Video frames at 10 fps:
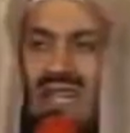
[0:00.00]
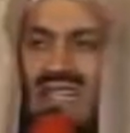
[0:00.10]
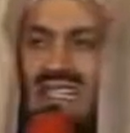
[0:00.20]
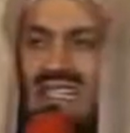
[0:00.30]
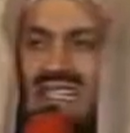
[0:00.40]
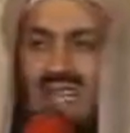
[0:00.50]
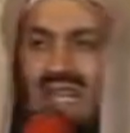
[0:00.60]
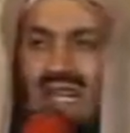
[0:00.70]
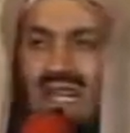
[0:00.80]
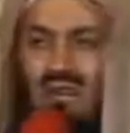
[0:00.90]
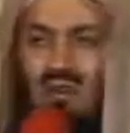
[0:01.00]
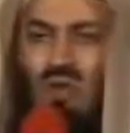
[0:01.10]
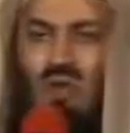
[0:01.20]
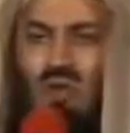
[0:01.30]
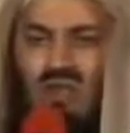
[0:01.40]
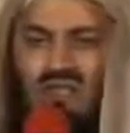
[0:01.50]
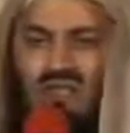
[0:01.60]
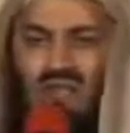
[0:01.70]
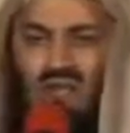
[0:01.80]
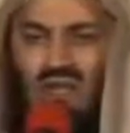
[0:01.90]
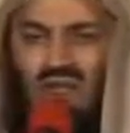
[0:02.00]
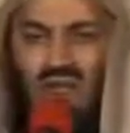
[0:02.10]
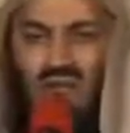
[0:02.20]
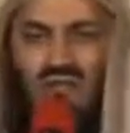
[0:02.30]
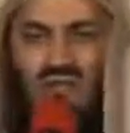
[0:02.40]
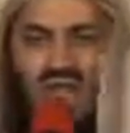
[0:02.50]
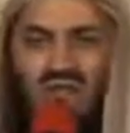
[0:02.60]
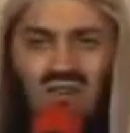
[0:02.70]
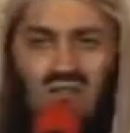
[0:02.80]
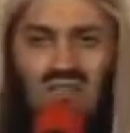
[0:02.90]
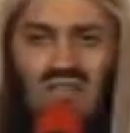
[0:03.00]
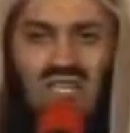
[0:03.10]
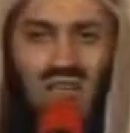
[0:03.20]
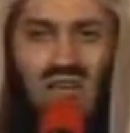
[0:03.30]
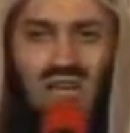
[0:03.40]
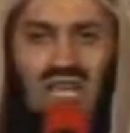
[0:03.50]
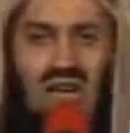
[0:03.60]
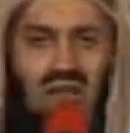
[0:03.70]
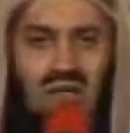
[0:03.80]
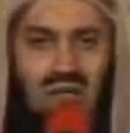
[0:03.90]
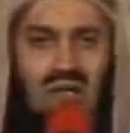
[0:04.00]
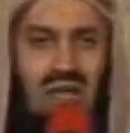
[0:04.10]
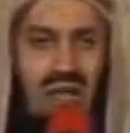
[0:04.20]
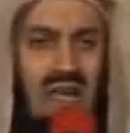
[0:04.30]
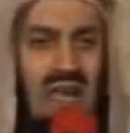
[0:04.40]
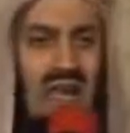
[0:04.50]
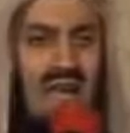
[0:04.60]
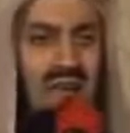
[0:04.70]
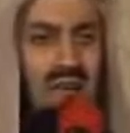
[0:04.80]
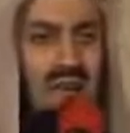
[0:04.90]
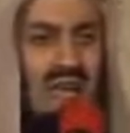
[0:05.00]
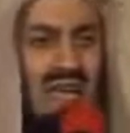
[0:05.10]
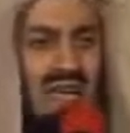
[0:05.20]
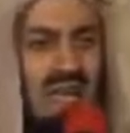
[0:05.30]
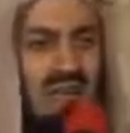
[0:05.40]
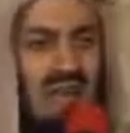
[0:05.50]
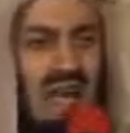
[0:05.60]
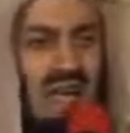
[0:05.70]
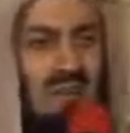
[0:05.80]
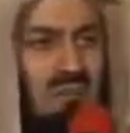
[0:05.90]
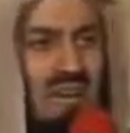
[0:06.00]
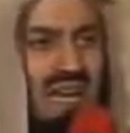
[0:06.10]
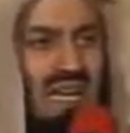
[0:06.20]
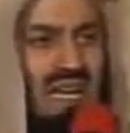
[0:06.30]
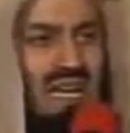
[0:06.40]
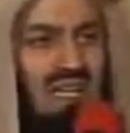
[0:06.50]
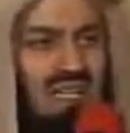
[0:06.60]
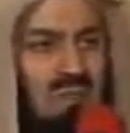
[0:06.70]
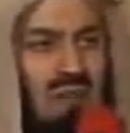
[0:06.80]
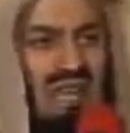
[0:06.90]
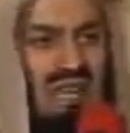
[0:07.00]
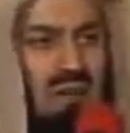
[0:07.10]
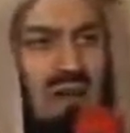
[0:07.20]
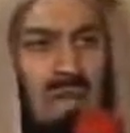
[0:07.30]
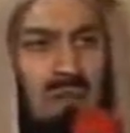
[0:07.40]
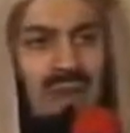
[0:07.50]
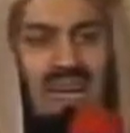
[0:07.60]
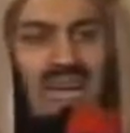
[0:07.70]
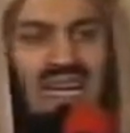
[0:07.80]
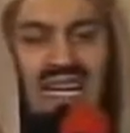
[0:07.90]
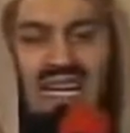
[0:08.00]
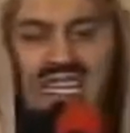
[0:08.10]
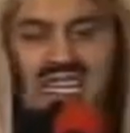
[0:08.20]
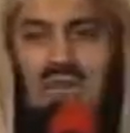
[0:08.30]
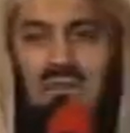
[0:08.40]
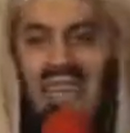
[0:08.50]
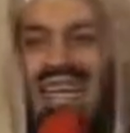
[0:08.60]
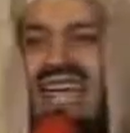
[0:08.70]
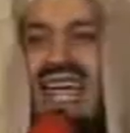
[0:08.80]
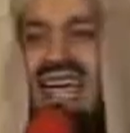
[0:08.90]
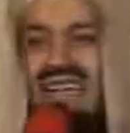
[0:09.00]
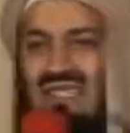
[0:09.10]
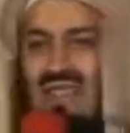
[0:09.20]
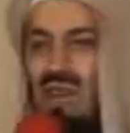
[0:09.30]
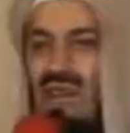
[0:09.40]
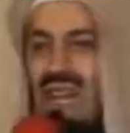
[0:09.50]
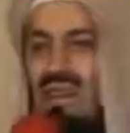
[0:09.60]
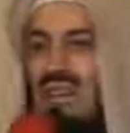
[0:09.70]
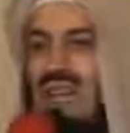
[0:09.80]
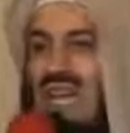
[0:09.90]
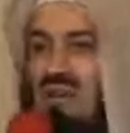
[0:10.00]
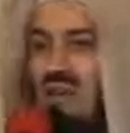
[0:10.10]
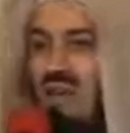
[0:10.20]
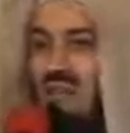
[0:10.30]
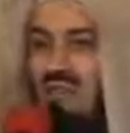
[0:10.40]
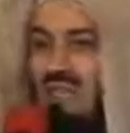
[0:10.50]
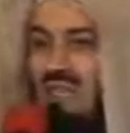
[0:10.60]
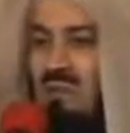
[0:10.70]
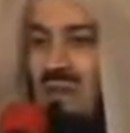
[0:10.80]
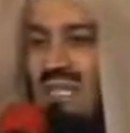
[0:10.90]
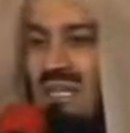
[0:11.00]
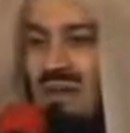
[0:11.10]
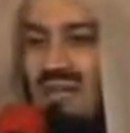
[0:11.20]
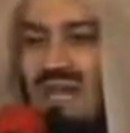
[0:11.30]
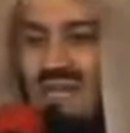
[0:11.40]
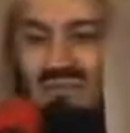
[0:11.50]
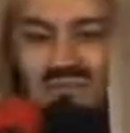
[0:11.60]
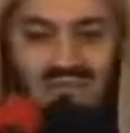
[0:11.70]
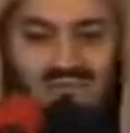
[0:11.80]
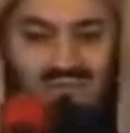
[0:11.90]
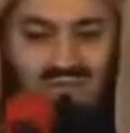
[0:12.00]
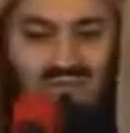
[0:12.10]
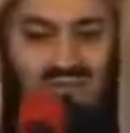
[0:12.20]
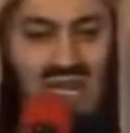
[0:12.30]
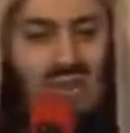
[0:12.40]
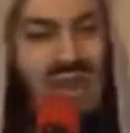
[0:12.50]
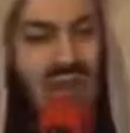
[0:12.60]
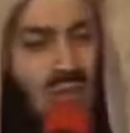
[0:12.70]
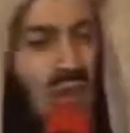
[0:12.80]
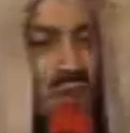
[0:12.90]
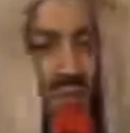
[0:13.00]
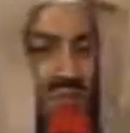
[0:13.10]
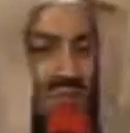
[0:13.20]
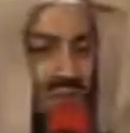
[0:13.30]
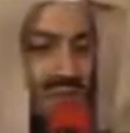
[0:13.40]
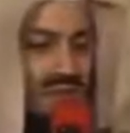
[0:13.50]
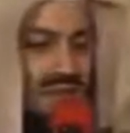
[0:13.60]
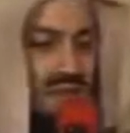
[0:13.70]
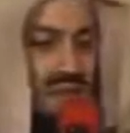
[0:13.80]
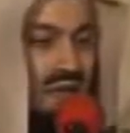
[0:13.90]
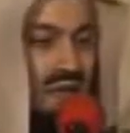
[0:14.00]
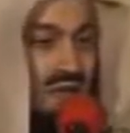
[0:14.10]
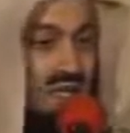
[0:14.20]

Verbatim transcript: wa ta'ala says that we wanted to give our favor to these who were downtrodden and make them a'imma and leaders, bring them up and let them inherit whatever came from this particular side. And even more. Now